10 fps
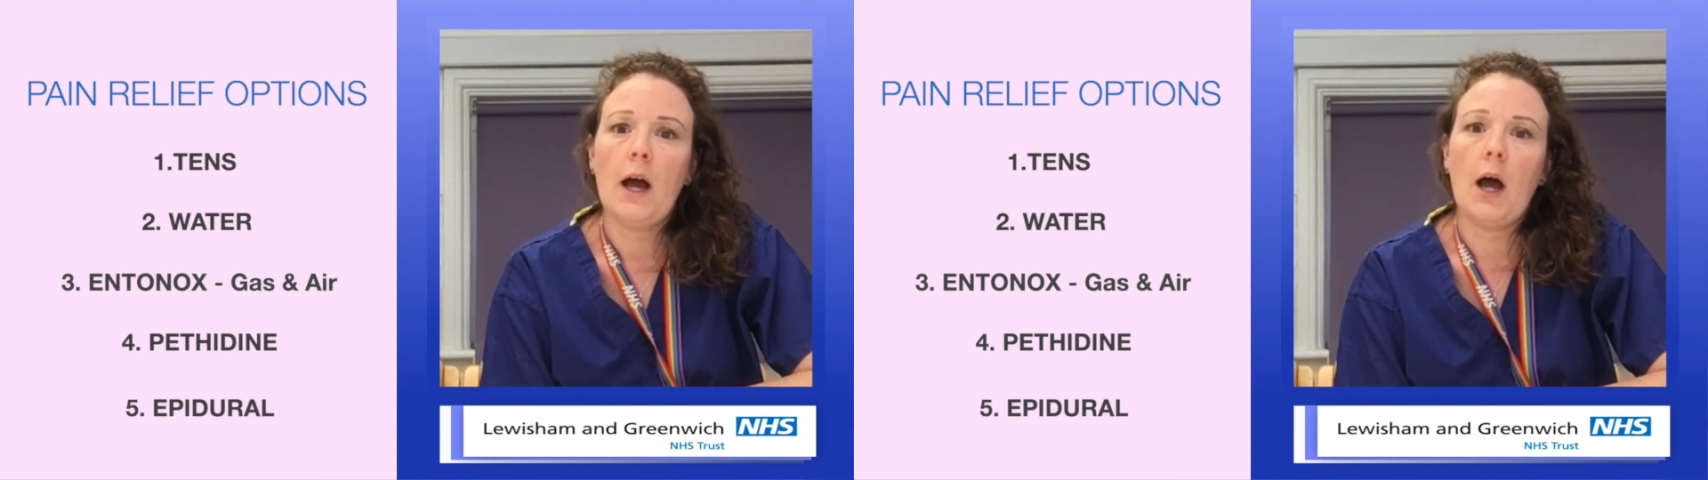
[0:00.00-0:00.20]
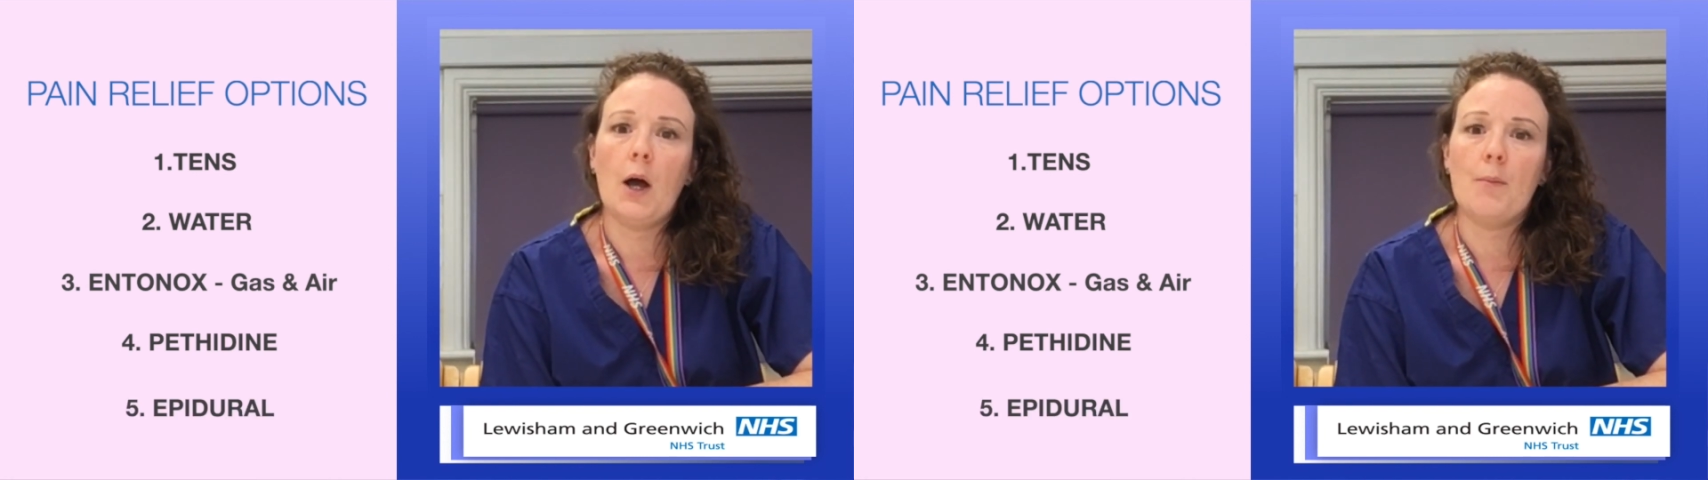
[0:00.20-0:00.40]

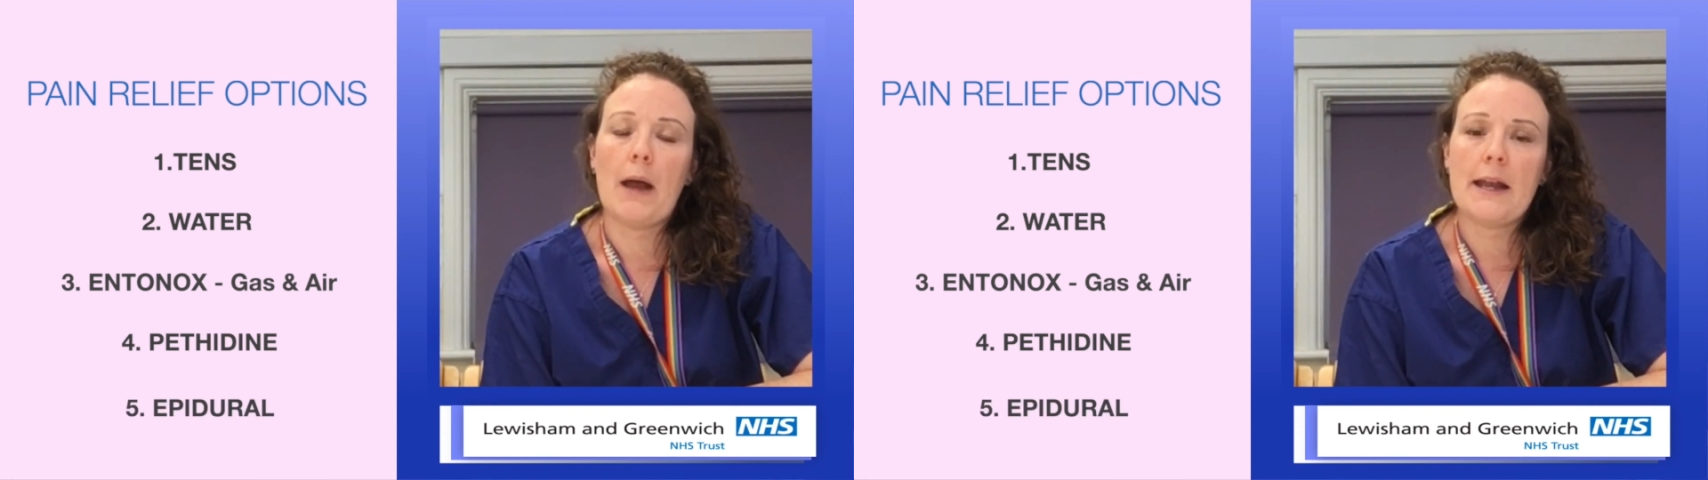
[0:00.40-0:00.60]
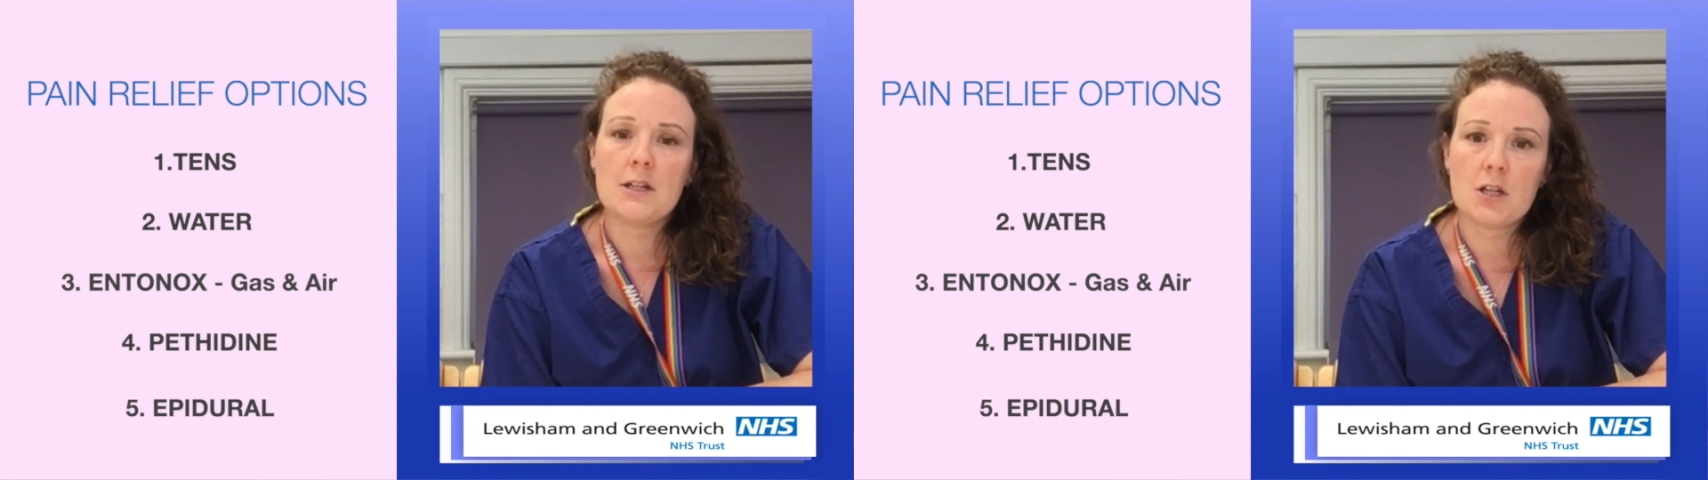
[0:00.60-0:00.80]

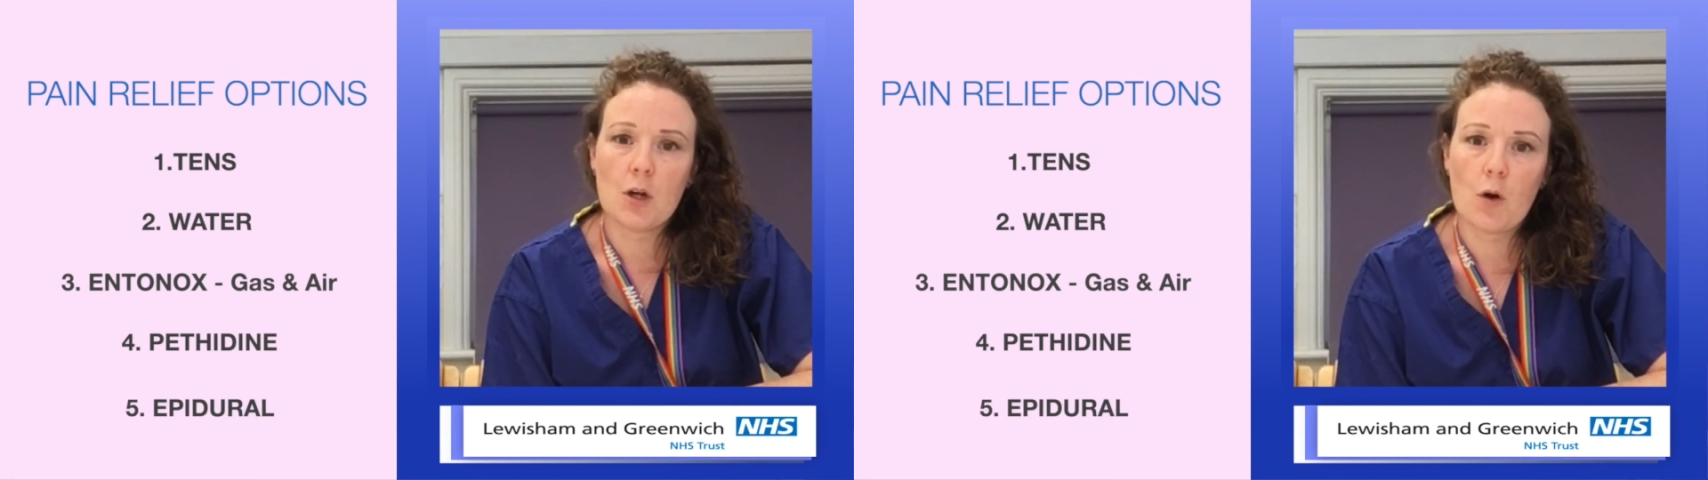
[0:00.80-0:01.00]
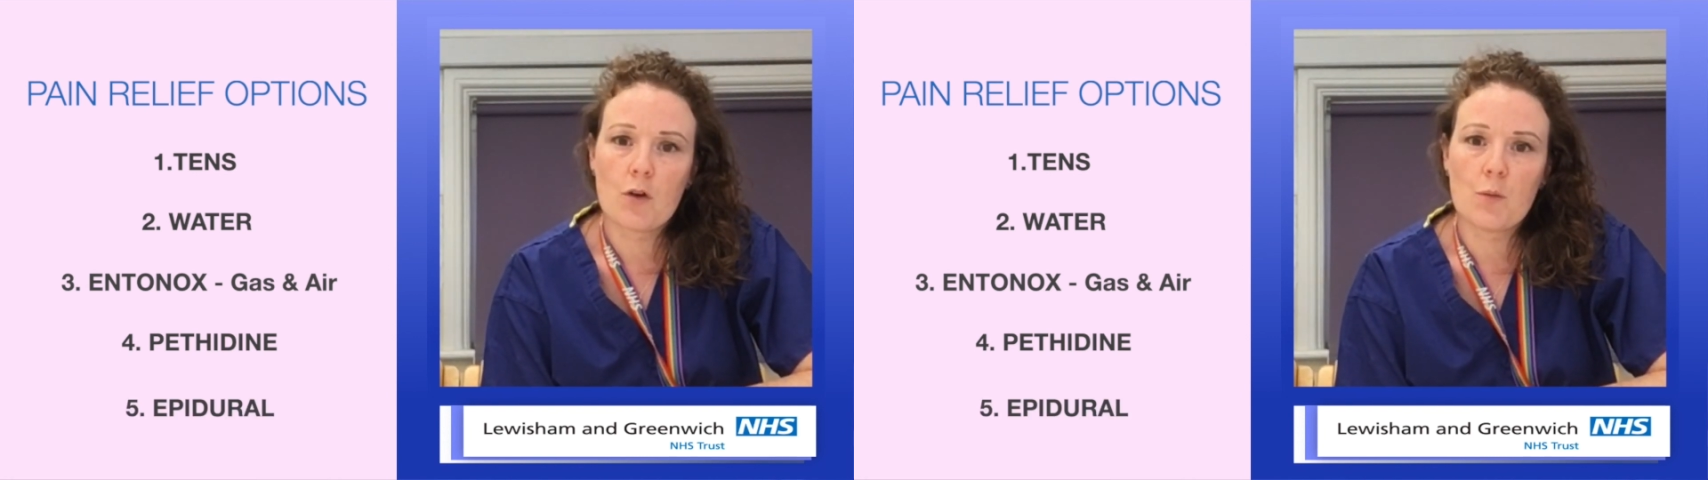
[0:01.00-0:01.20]
Entonox,